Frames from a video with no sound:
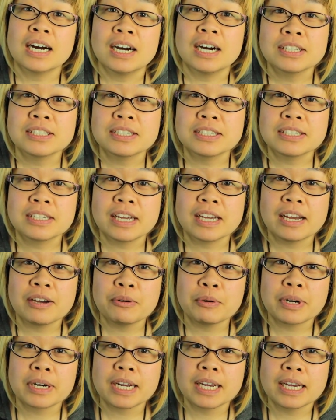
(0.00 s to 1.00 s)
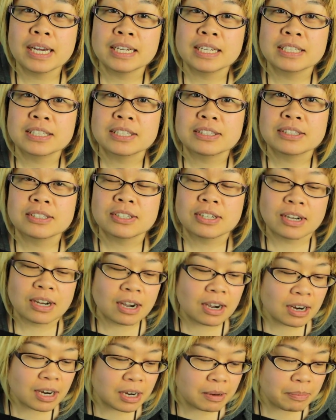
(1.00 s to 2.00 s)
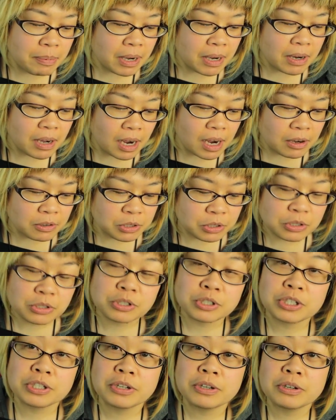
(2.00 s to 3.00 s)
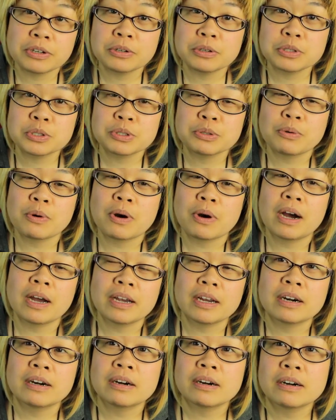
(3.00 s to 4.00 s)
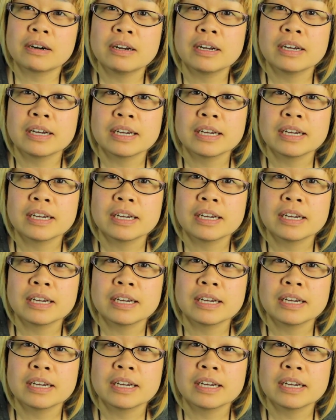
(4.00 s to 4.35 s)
Today we're gonna talk about how to choose wire,